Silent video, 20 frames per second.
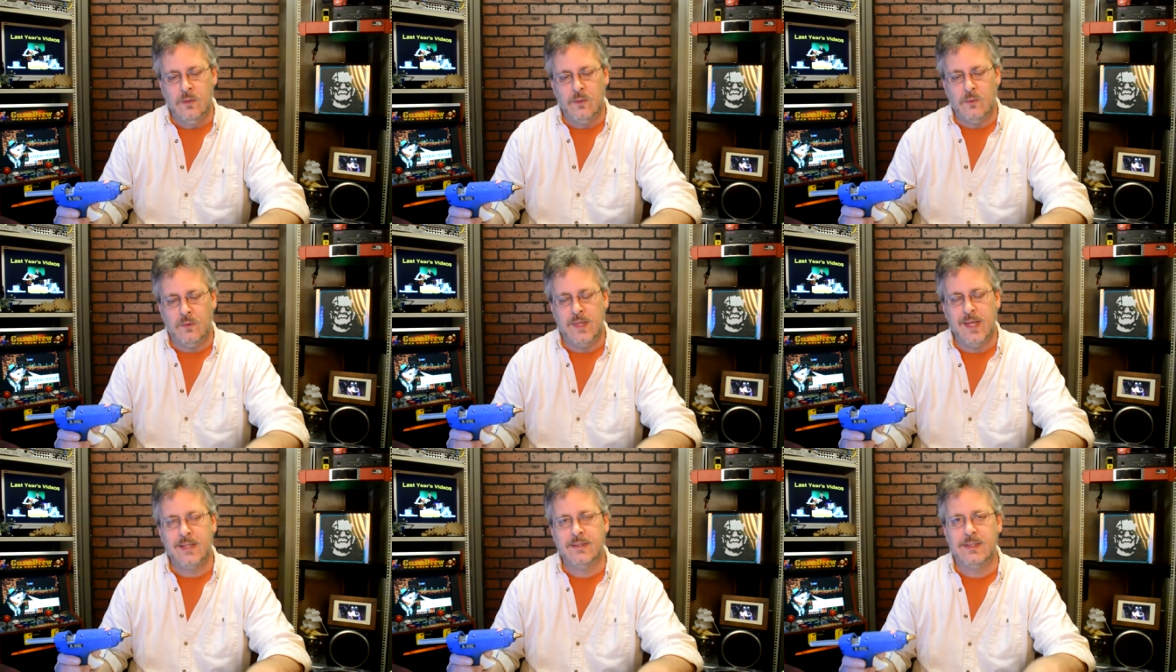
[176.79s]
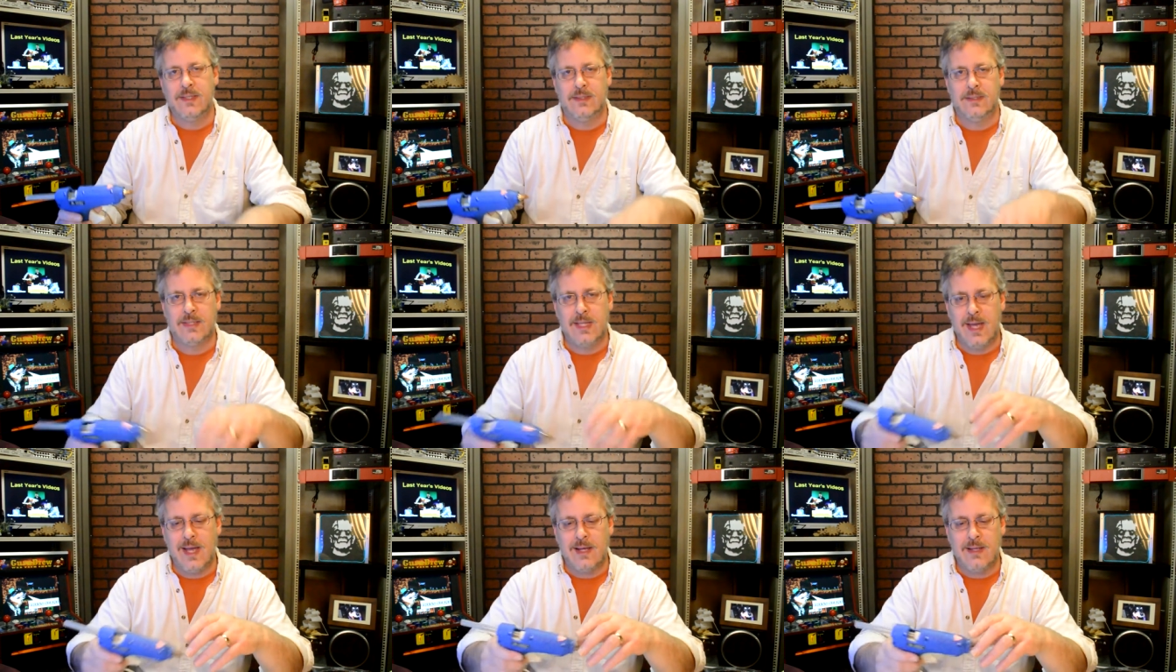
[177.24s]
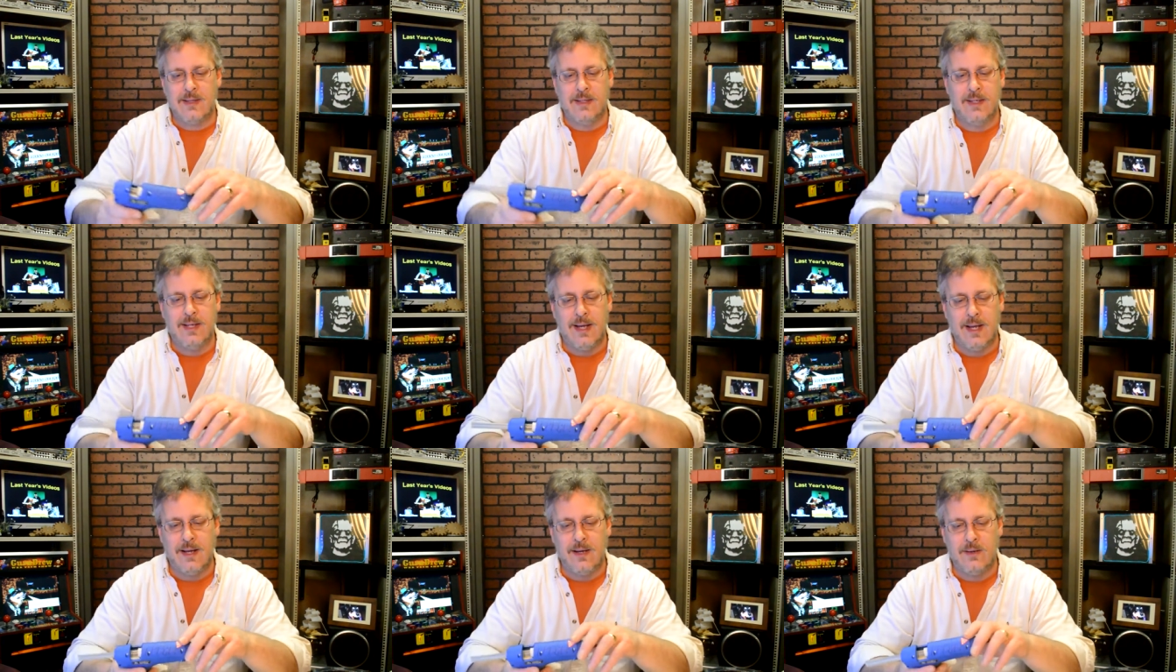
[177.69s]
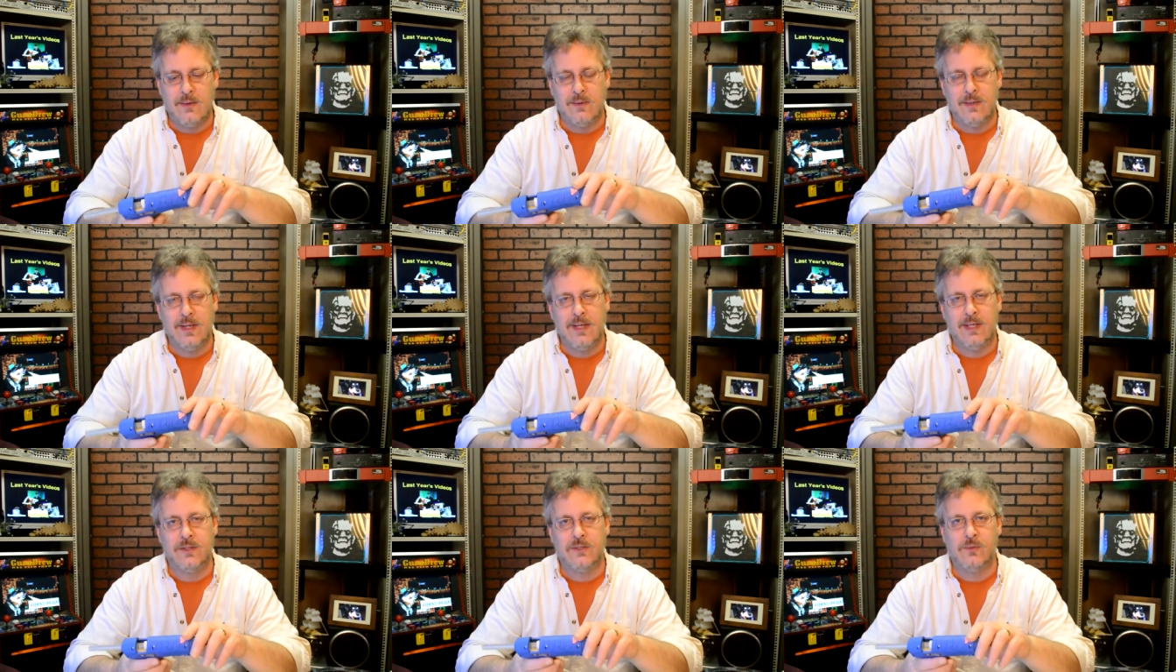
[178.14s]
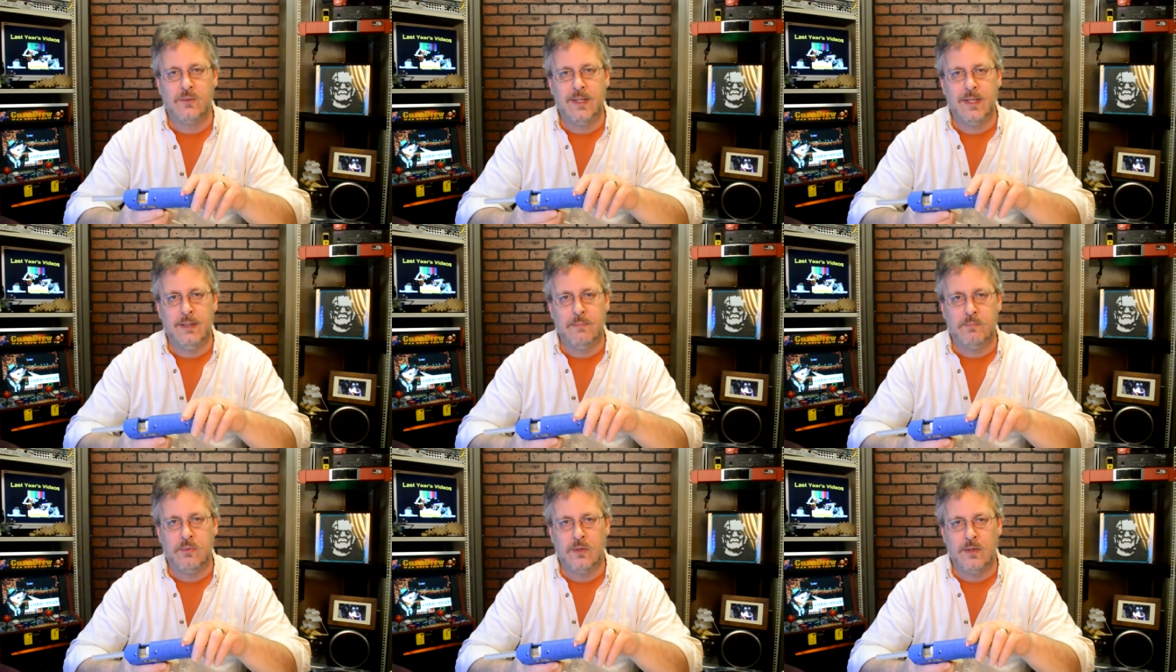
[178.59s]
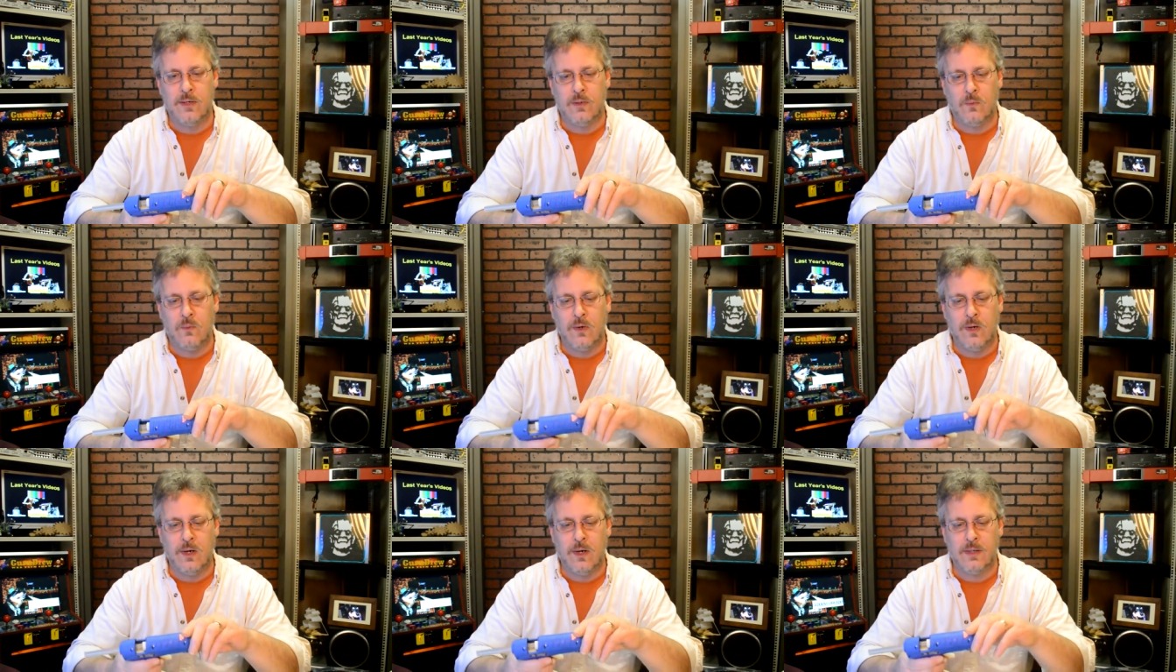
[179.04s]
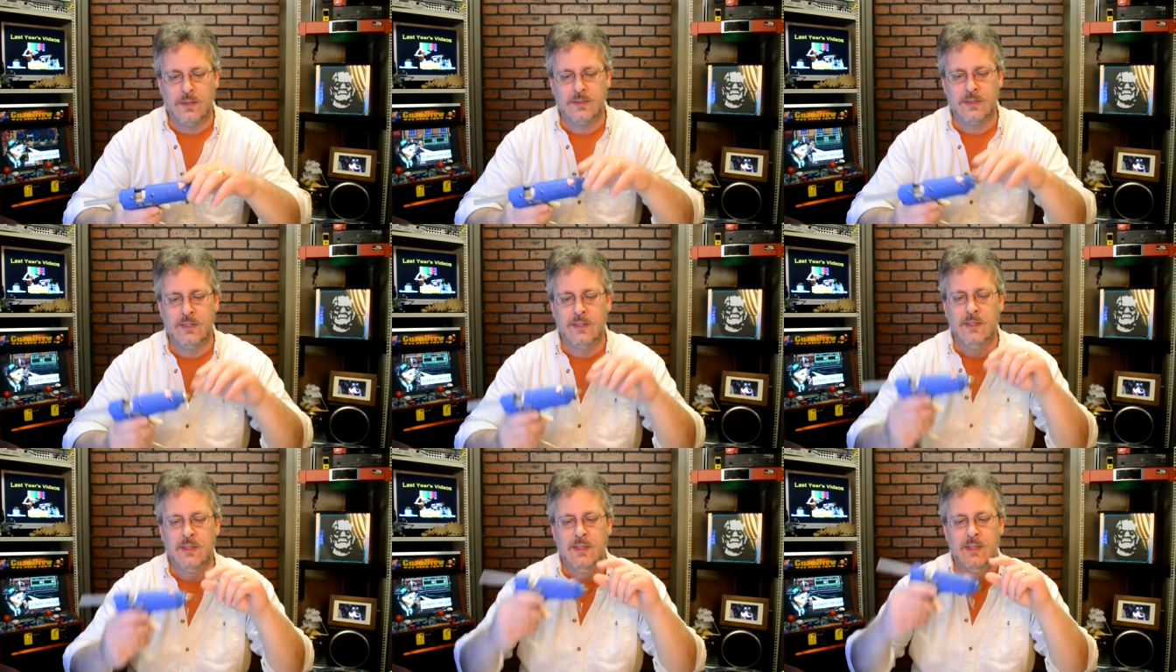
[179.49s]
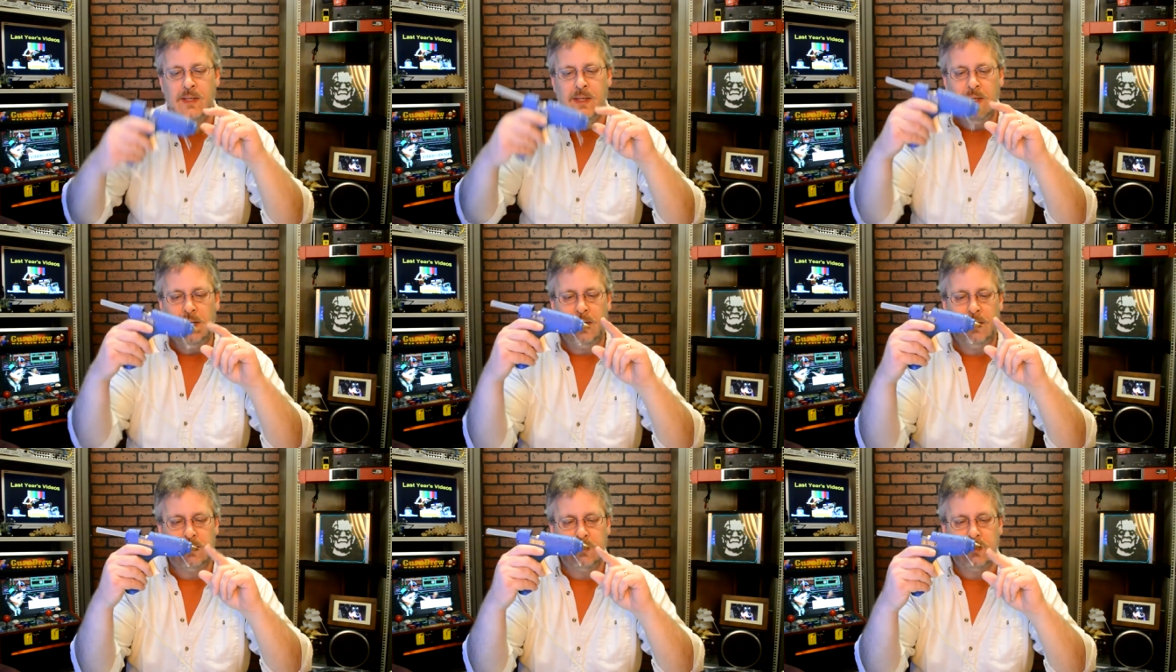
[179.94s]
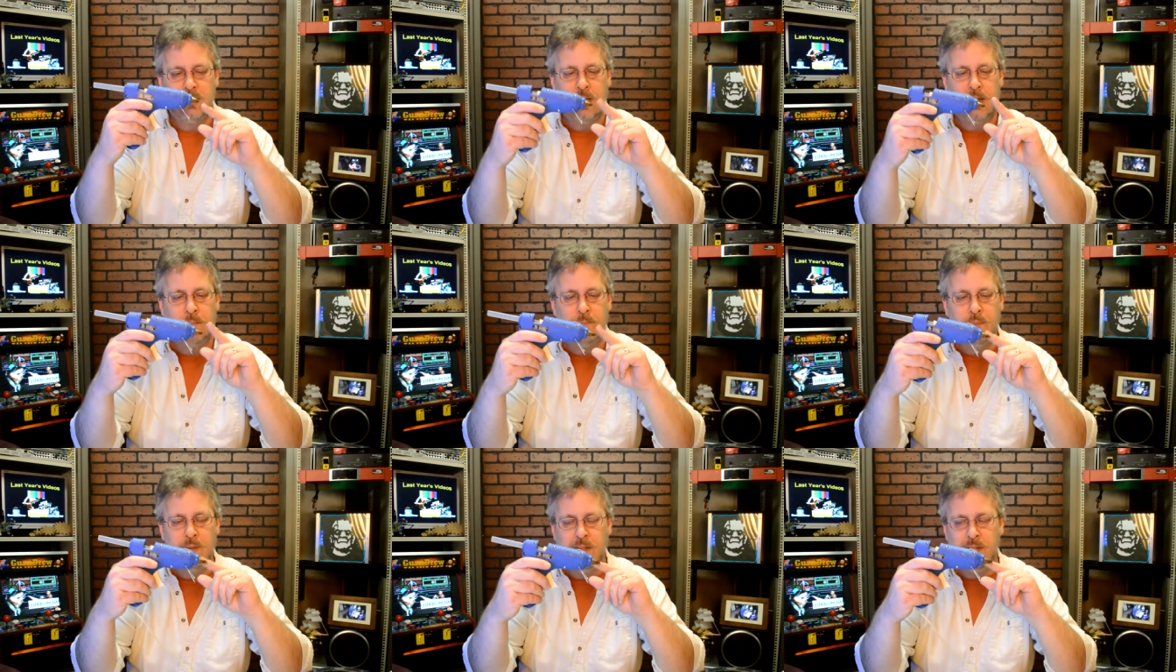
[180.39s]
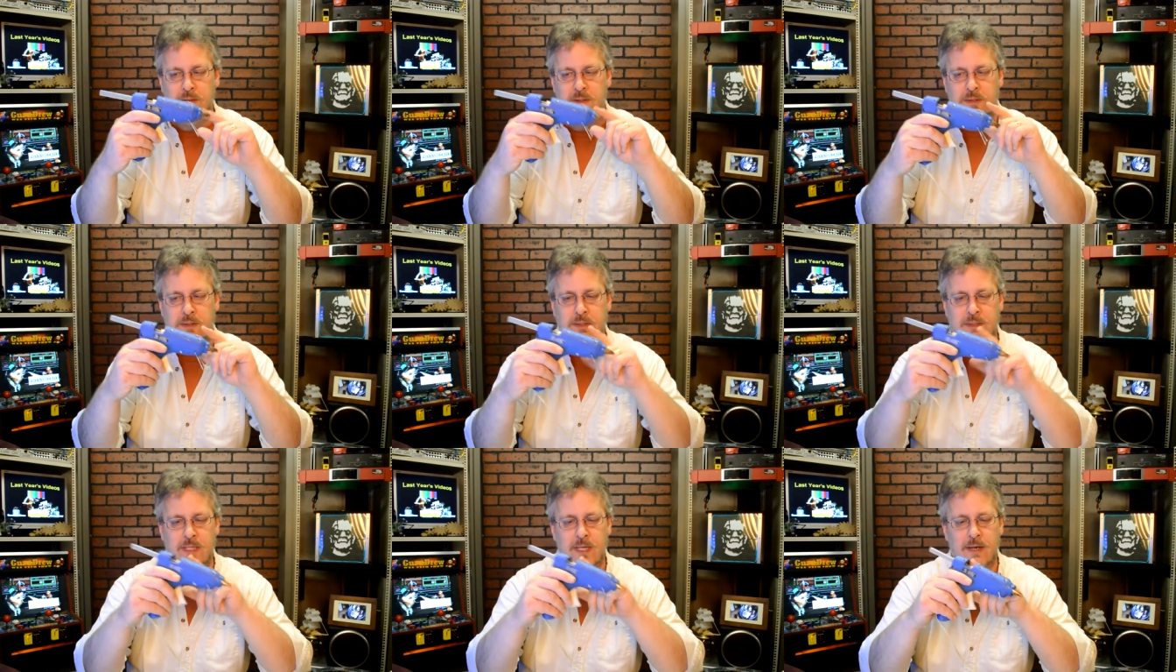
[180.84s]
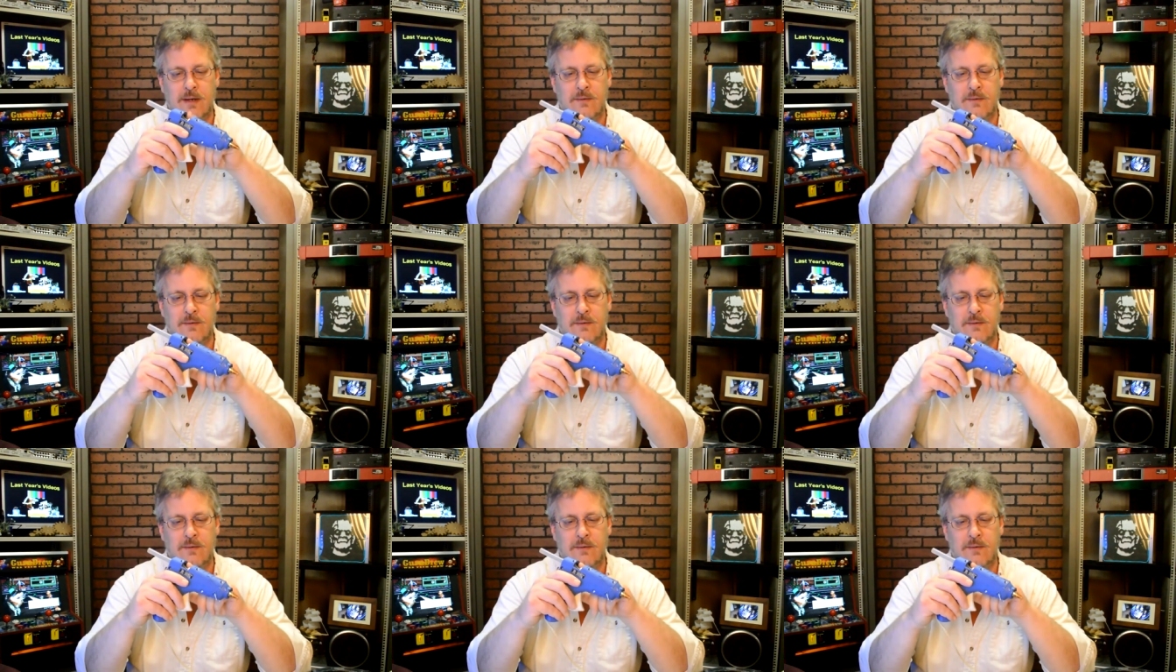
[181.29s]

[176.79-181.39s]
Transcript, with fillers: Well, that's exactly how a 3D printer works, except instead